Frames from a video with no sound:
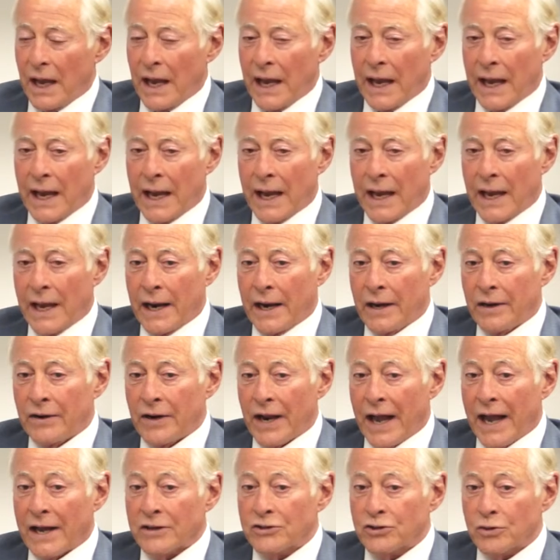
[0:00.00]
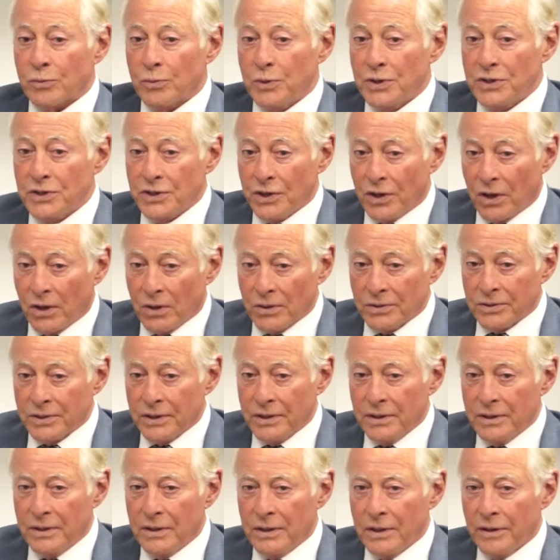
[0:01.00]
And as a result,
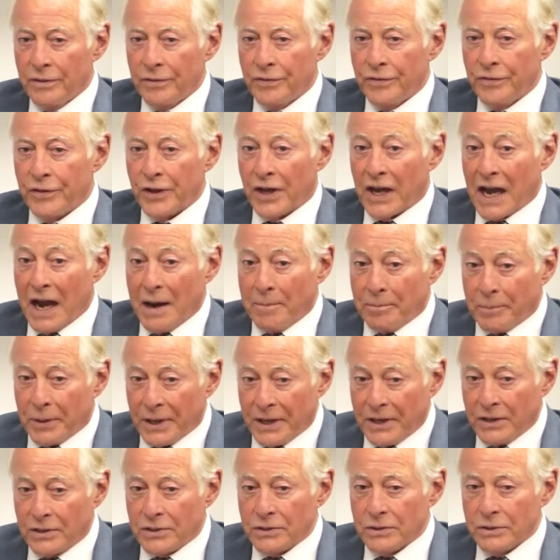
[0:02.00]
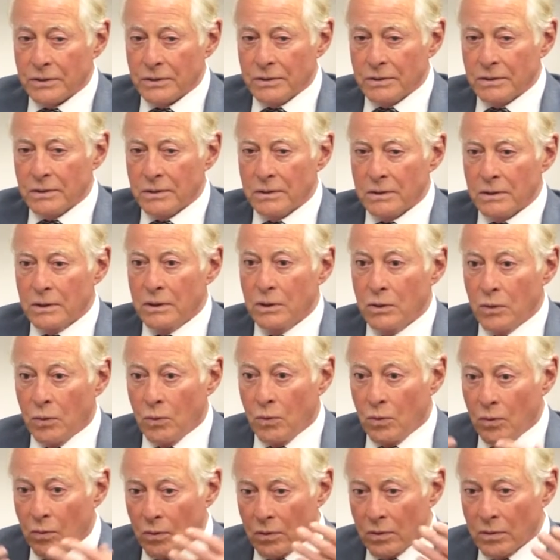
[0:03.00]
the companies
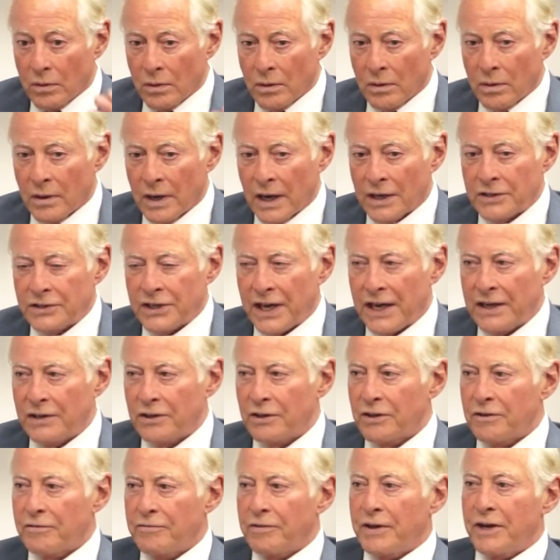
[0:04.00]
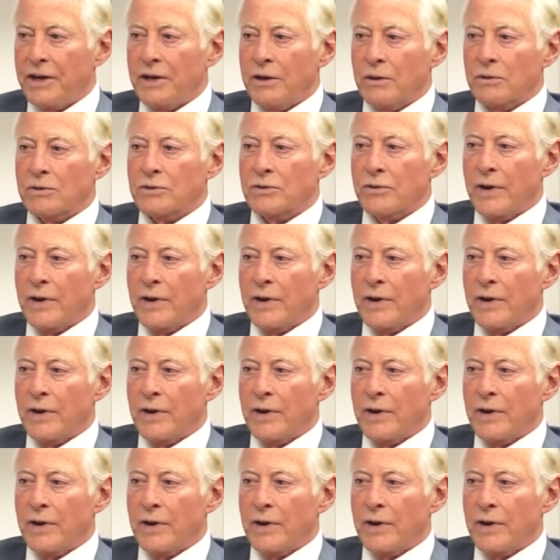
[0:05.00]
who attended the video